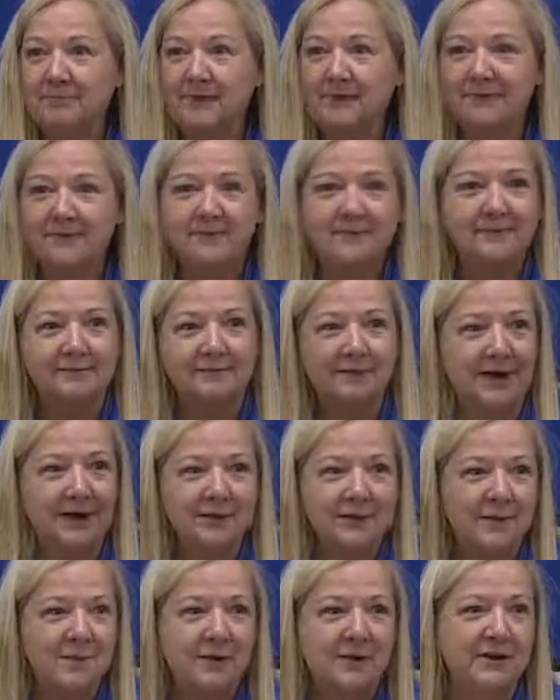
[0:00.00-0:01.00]
It's
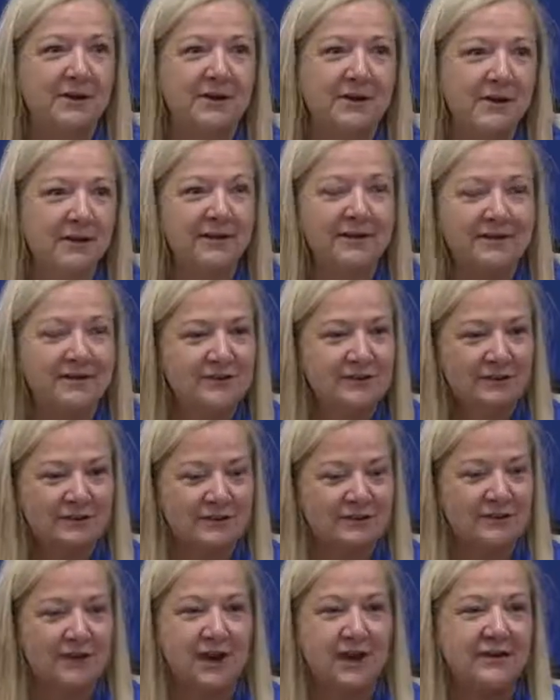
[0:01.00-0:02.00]
our debit card, and it's
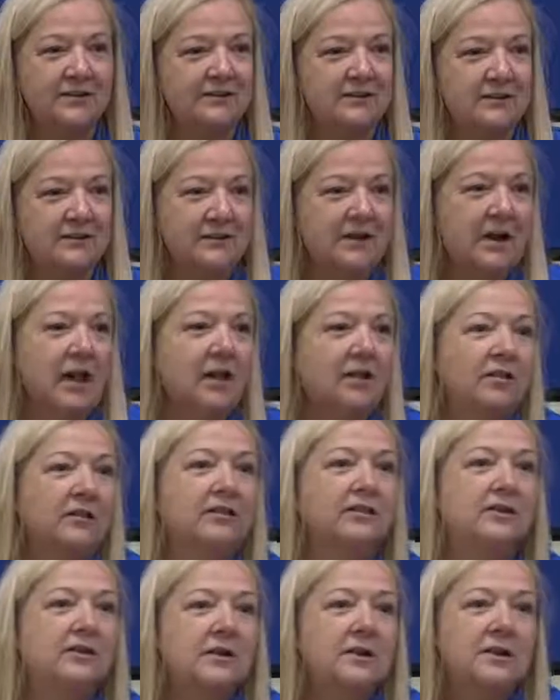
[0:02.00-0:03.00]
change on the
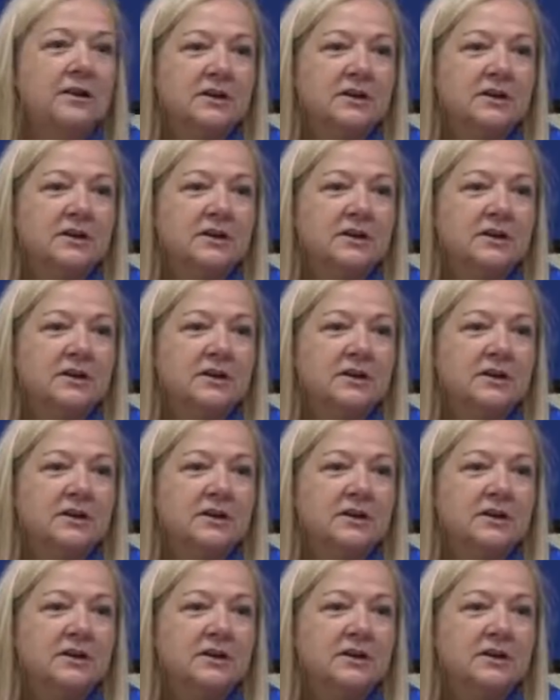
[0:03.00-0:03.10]
dollar.